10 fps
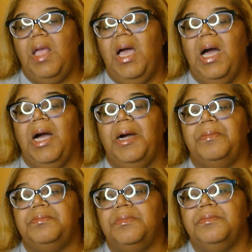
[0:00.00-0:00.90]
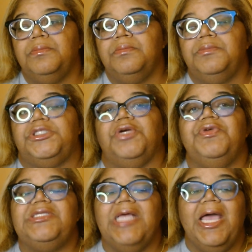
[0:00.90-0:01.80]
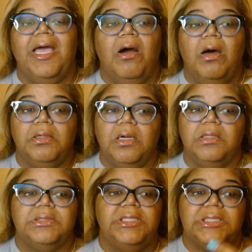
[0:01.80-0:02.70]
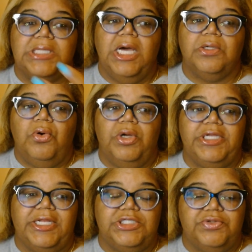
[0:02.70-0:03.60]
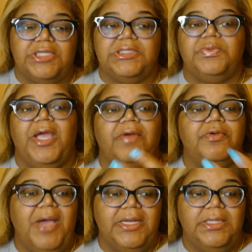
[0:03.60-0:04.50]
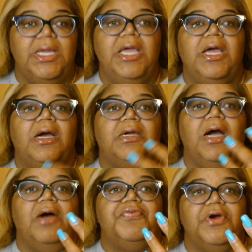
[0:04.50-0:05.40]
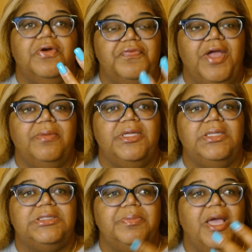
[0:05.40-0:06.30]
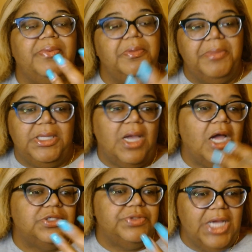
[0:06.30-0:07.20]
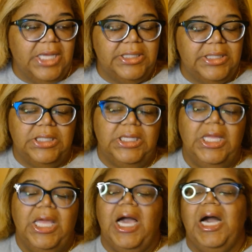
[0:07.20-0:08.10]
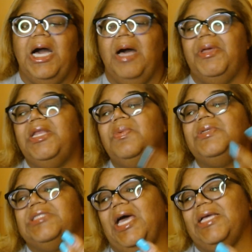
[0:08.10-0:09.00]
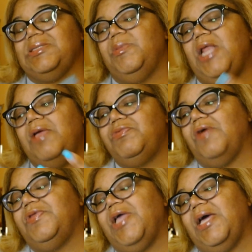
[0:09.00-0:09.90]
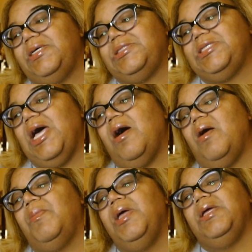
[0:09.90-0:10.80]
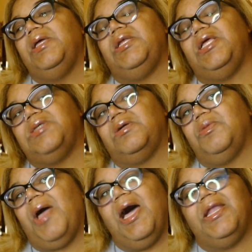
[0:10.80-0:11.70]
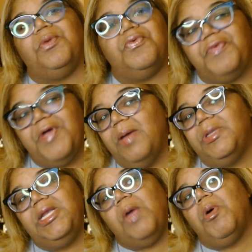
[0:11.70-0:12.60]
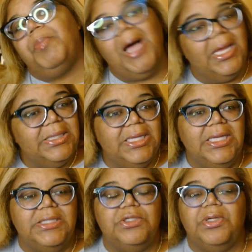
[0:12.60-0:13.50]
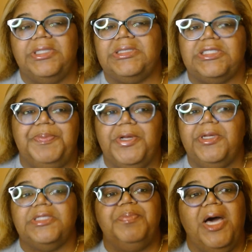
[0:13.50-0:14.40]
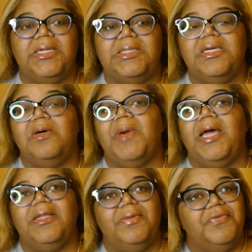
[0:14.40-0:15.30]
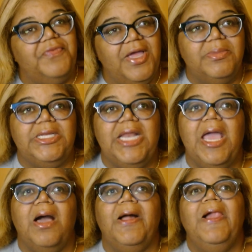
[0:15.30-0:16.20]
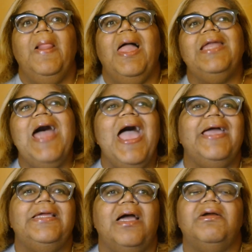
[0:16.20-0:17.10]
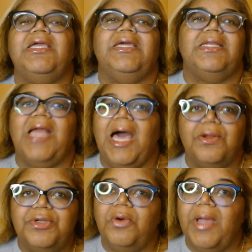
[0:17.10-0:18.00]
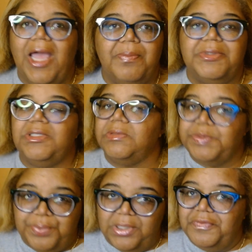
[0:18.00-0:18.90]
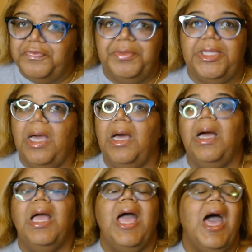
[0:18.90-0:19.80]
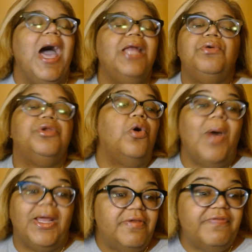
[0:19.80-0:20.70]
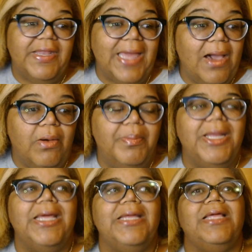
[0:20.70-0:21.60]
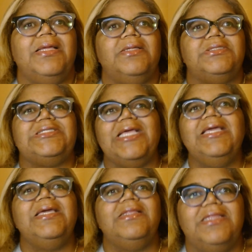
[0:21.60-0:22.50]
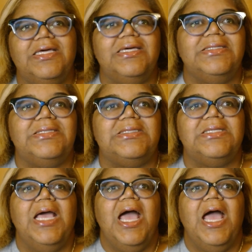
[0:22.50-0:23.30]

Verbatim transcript: um, Teresa had all the girls in these color coordinated dresses with everybody uh, for her family to be able to meet Audriana. Um, and it was nice. I mean, they definitely had a good time, and they talked about how they were family, they were bonded. You know, this experience bonded them, how they were family now. And I hate again. I don't know what happened. Don't spoil it for me, y'all. I don't know why they fell out, but seeing this,